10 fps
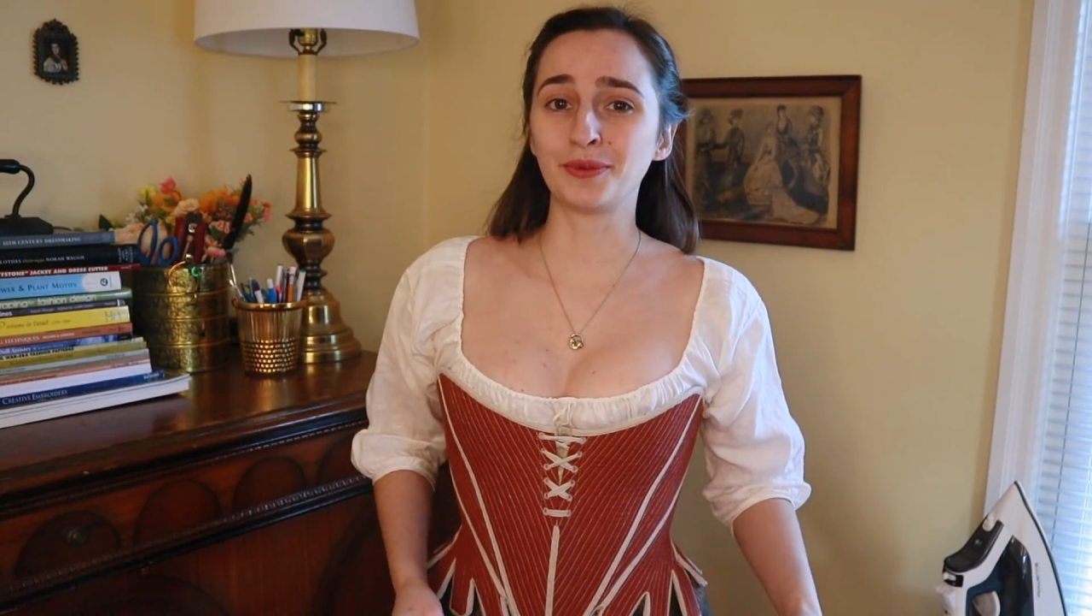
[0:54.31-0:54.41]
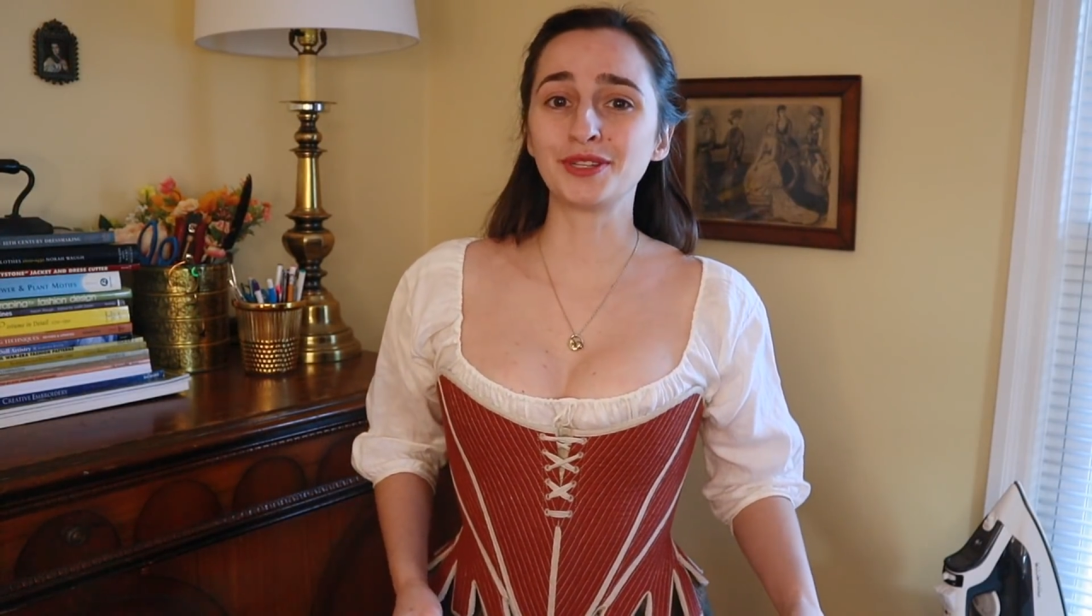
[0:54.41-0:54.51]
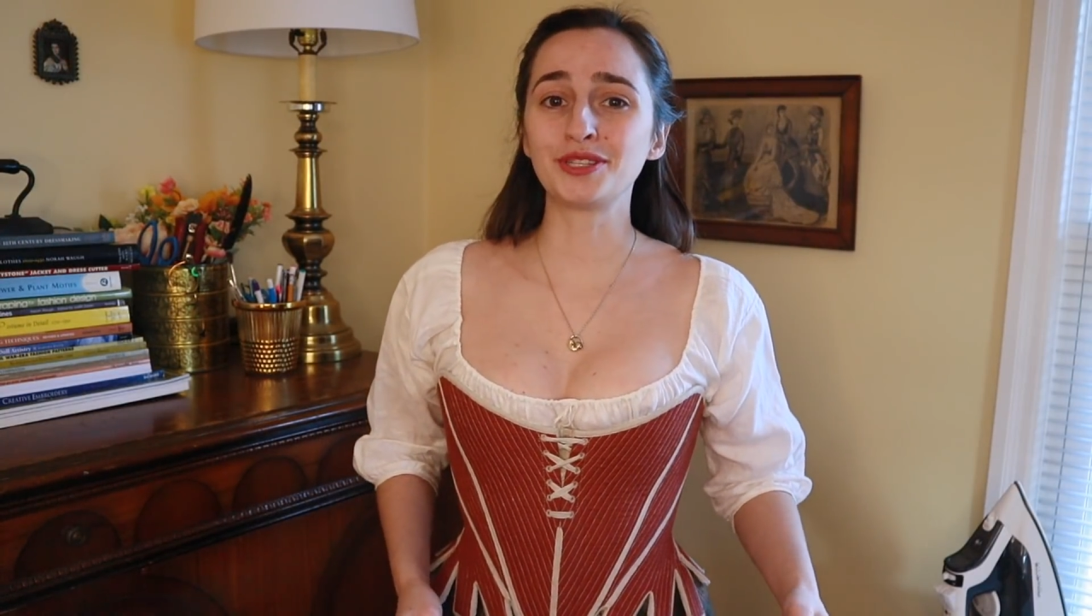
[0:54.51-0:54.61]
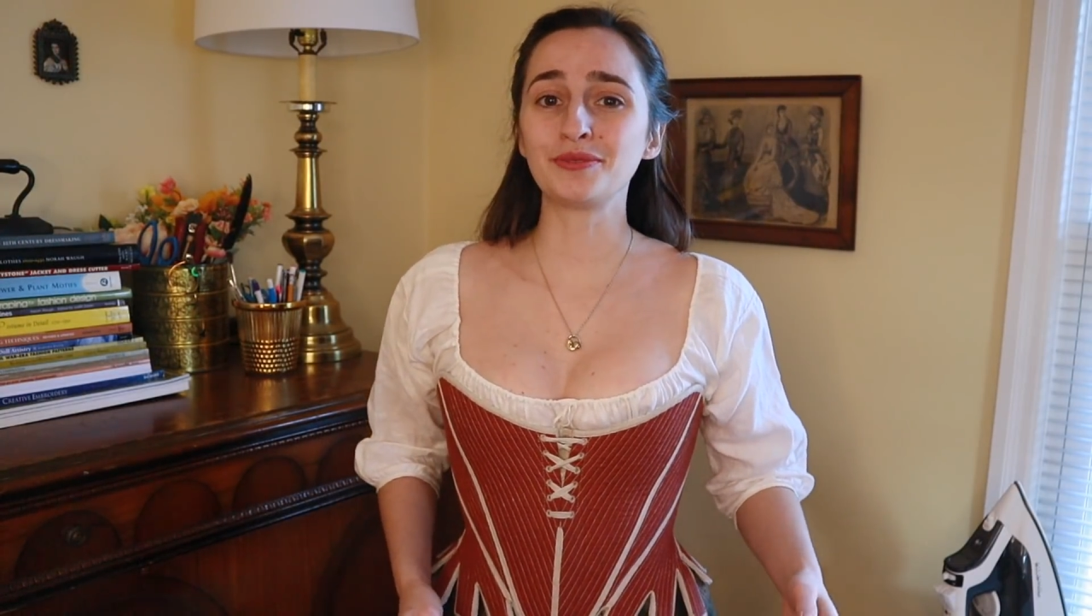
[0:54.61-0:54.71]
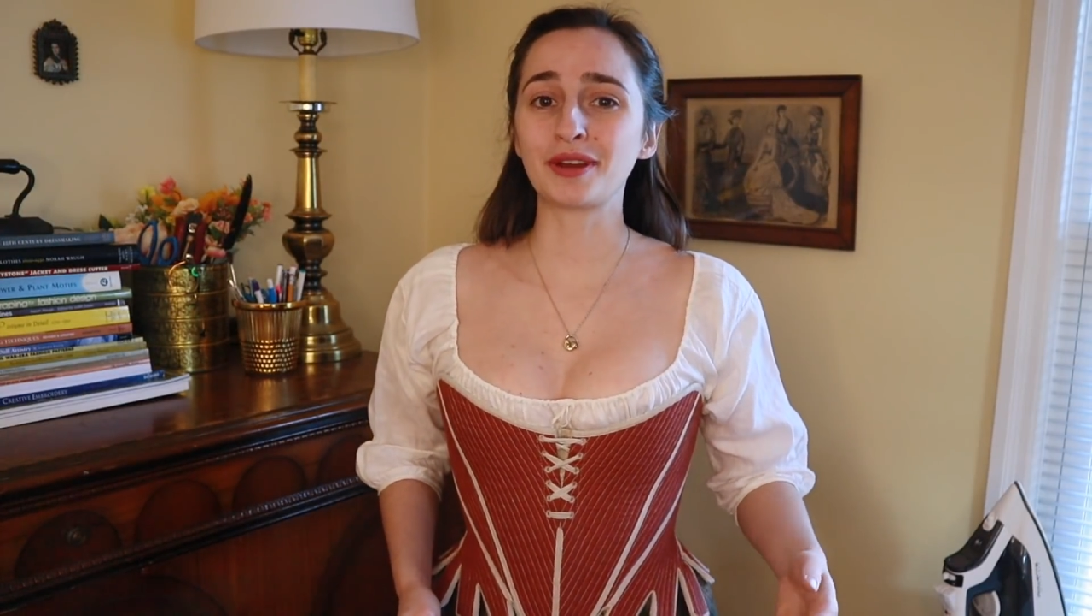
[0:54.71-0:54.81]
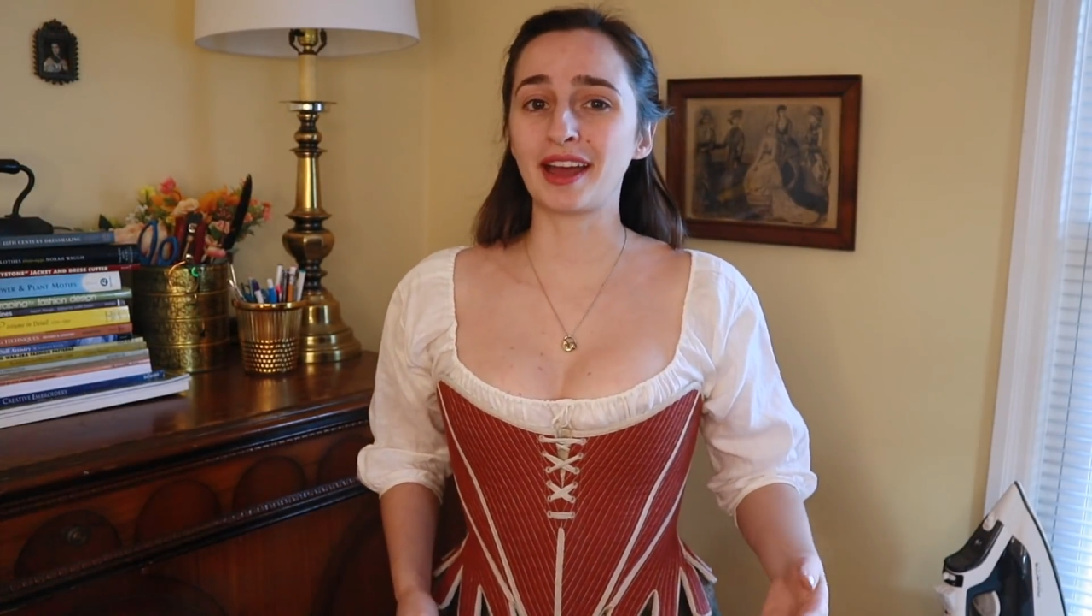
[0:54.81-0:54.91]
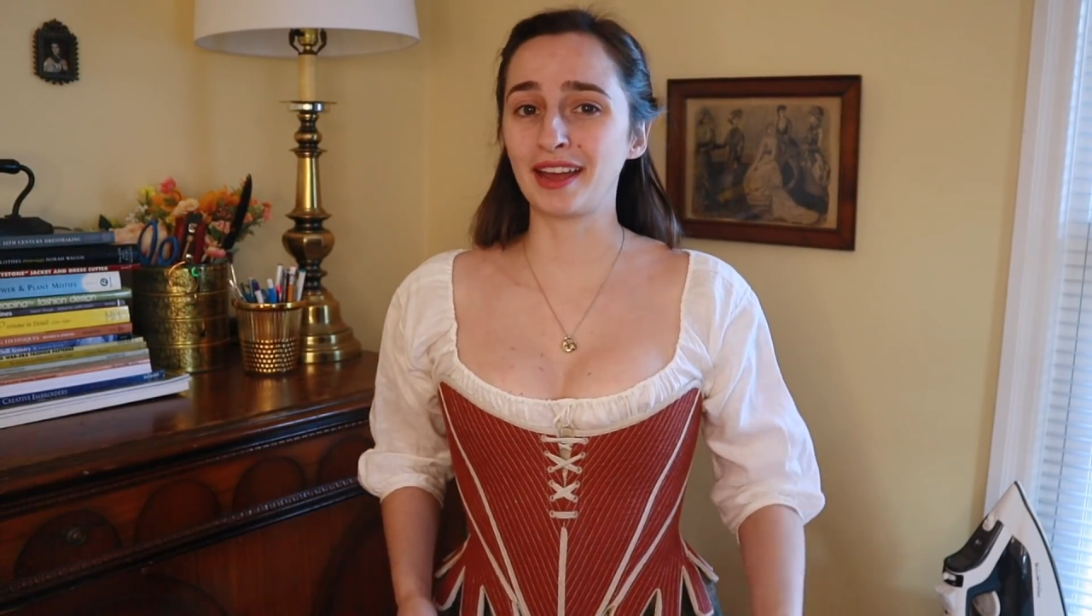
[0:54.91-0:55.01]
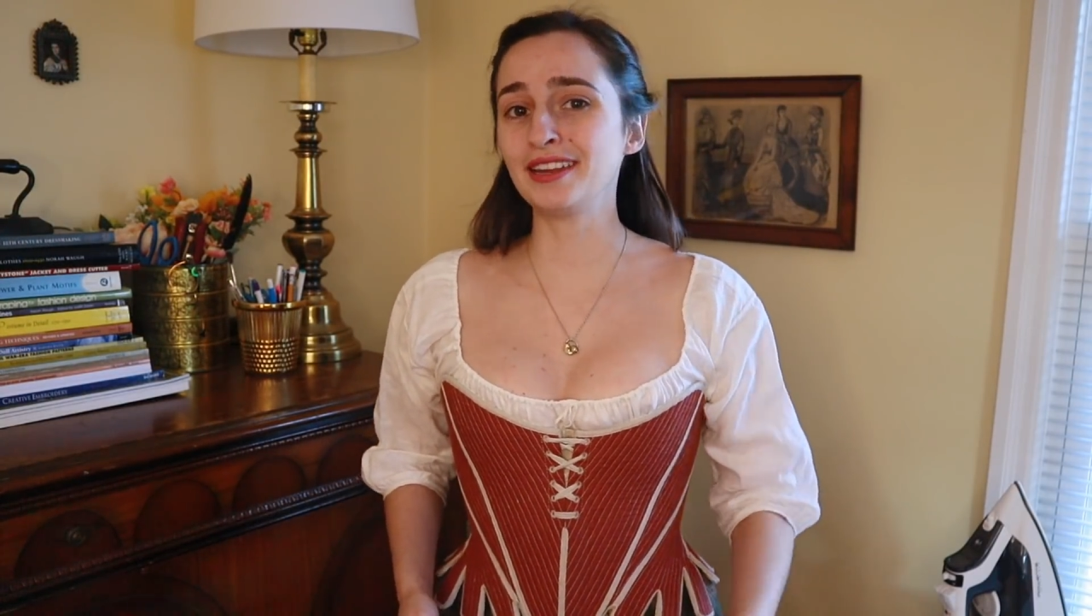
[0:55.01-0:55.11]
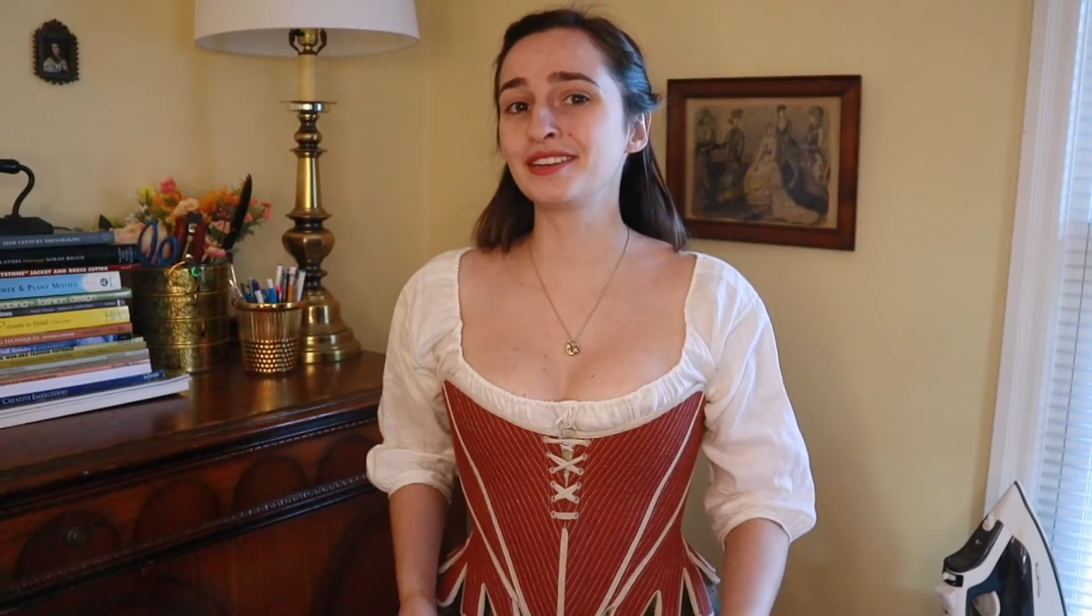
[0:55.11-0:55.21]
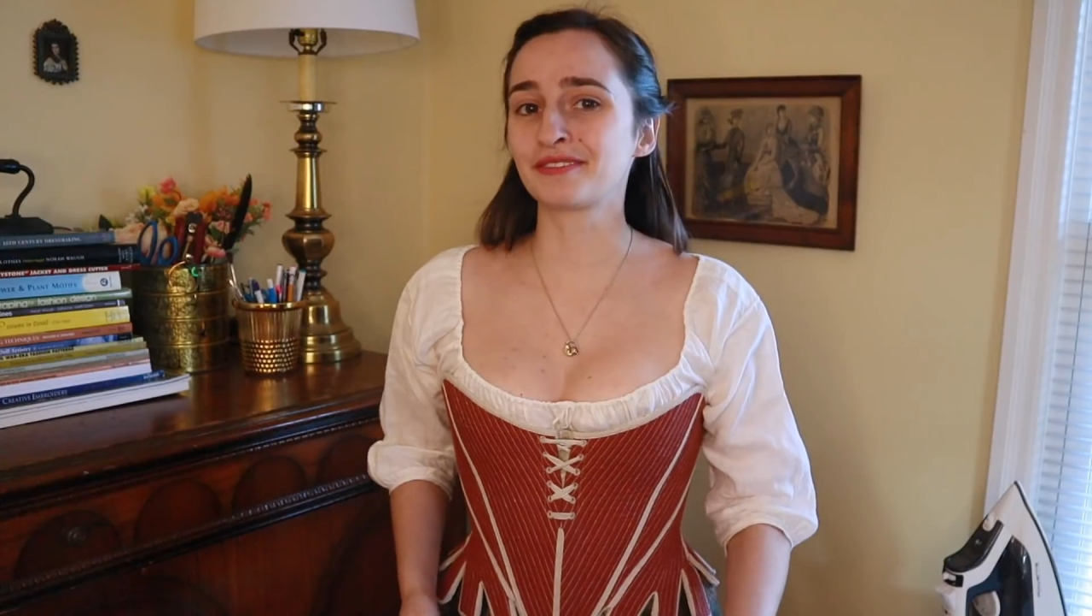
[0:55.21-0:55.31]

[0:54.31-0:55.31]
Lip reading: once you kind